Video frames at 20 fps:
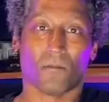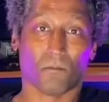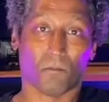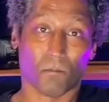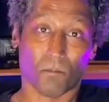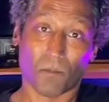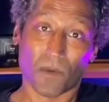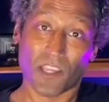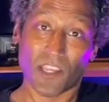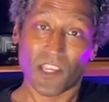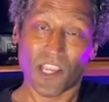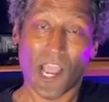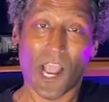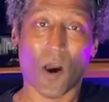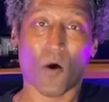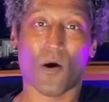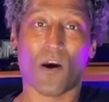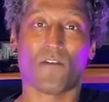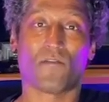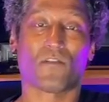Me,
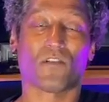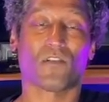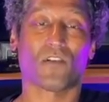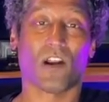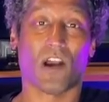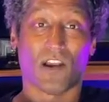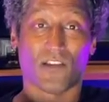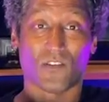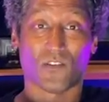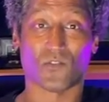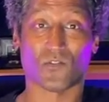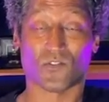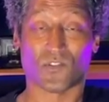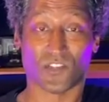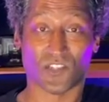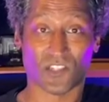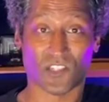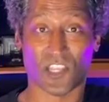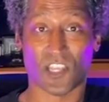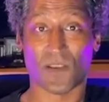however, I use
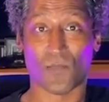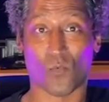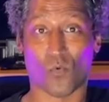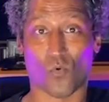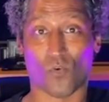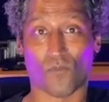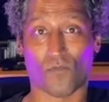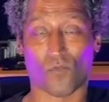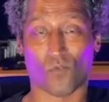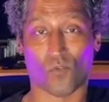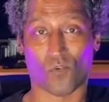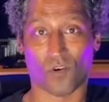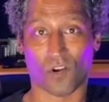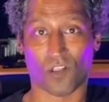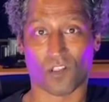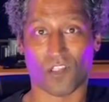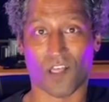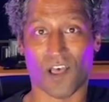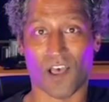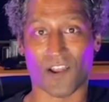this keyboard for a
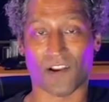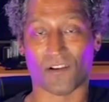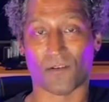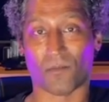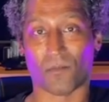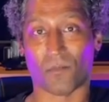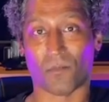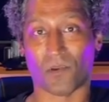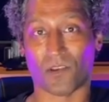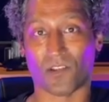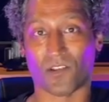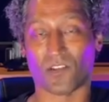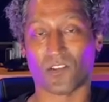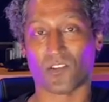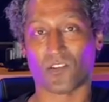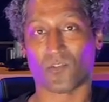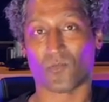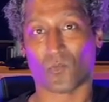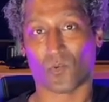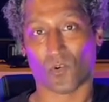lot of
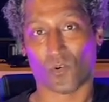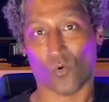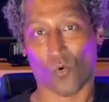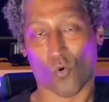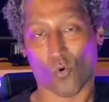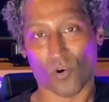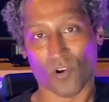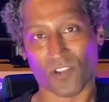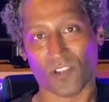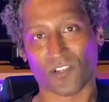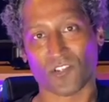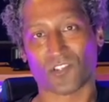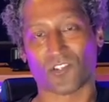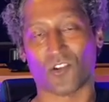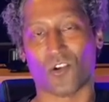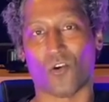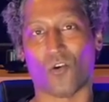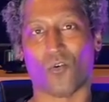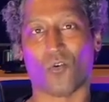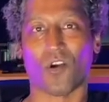MIDI recording,
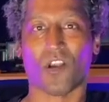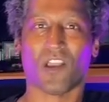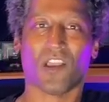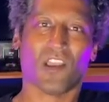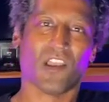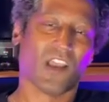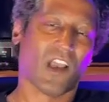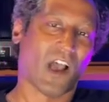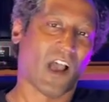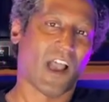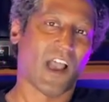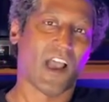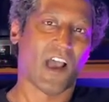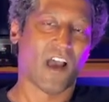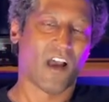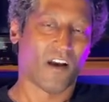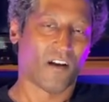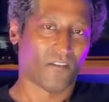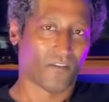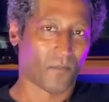so I
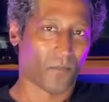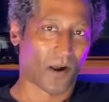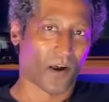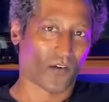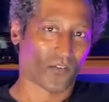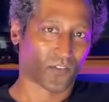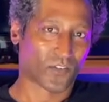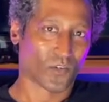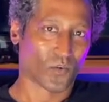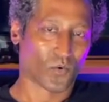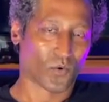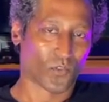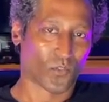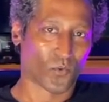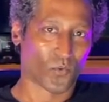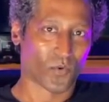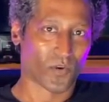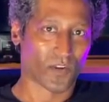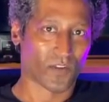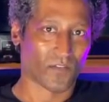have about two or
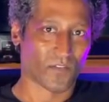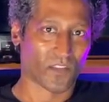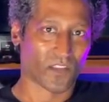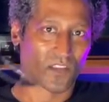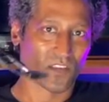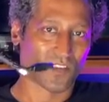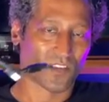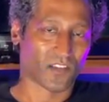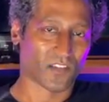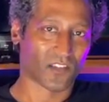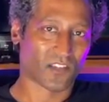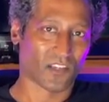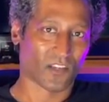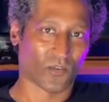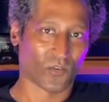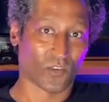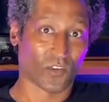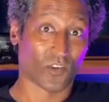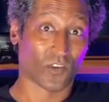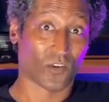three of these
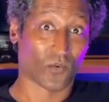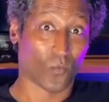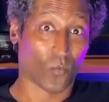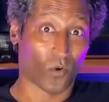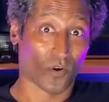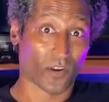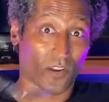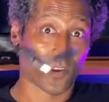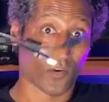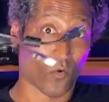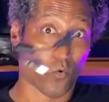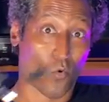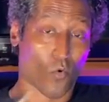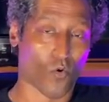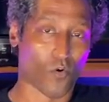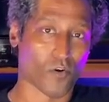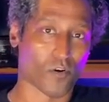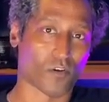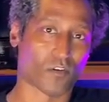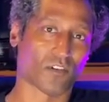in good working
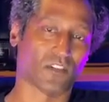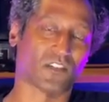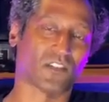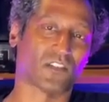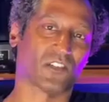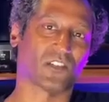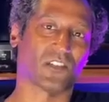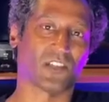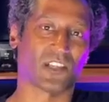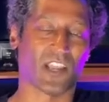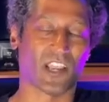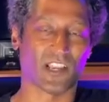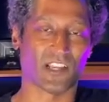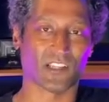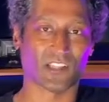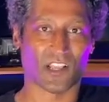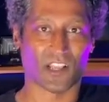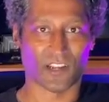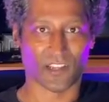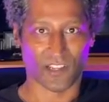order just in case
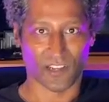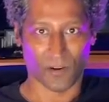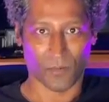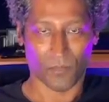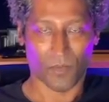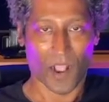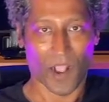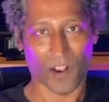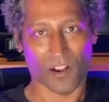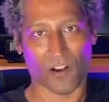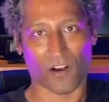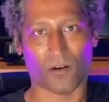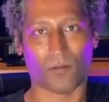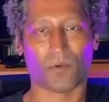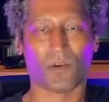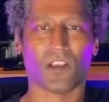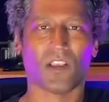I need a backup.